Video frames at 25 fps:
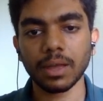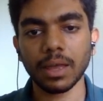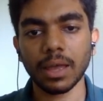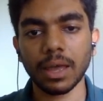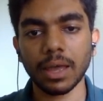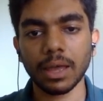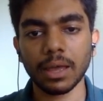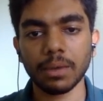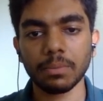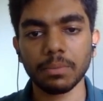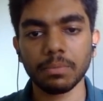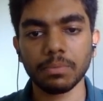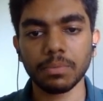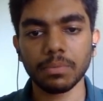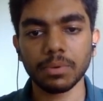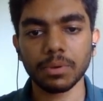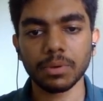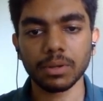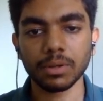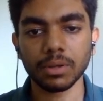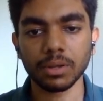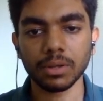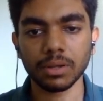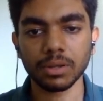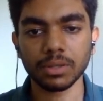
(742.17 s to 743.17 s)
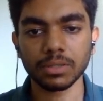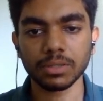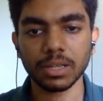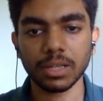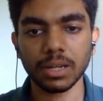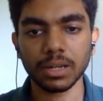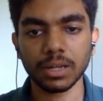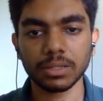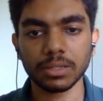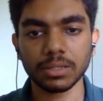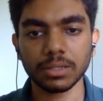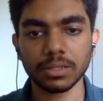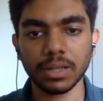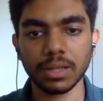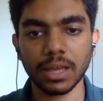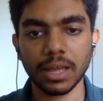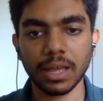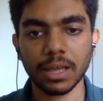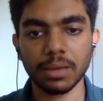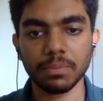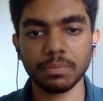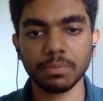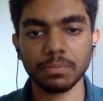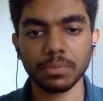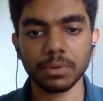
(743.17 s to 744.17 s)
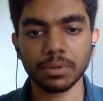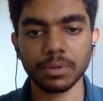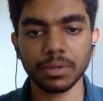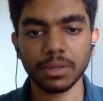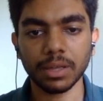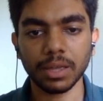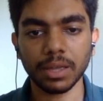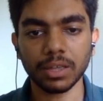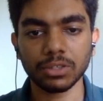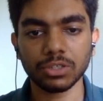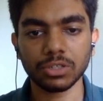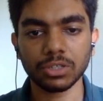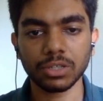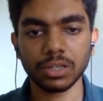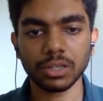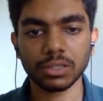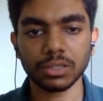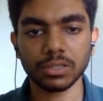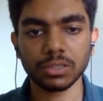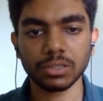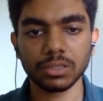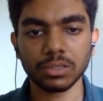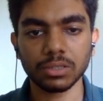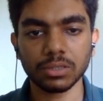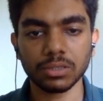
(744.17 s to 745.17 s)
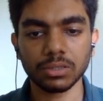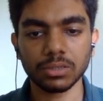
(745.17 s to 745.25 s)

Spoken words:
app, select app nginx,